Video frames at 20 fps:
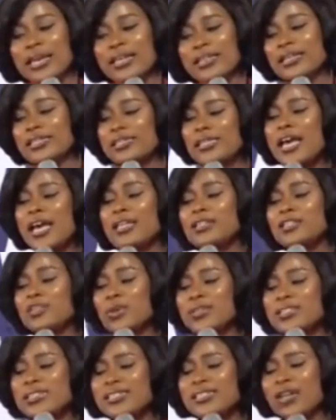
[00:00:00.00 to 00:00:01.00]
this is
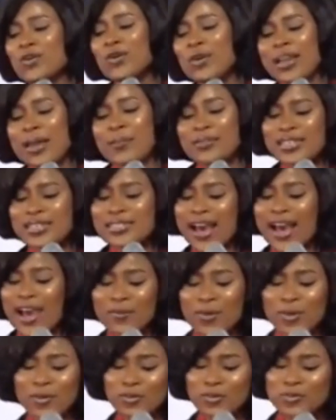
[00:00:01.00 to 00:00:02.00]
what he said. Okay, let me just
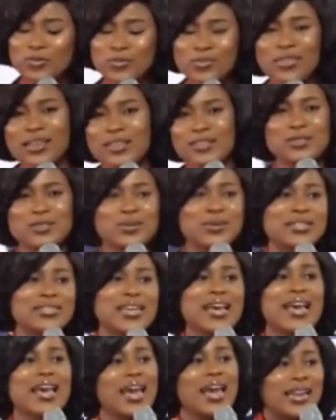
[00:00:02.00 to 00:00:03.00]
add 1 or 2 things to it,
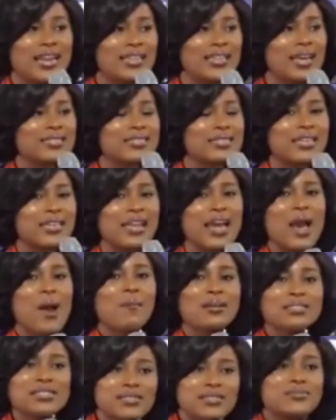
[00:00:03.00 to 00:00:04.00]
and then that's it.
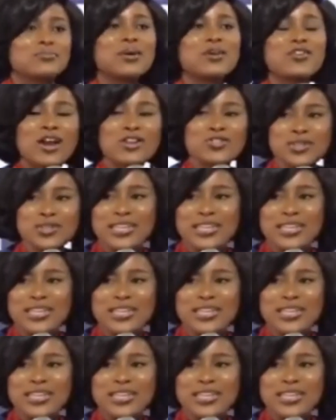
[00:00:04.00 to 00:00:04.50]
But gradually,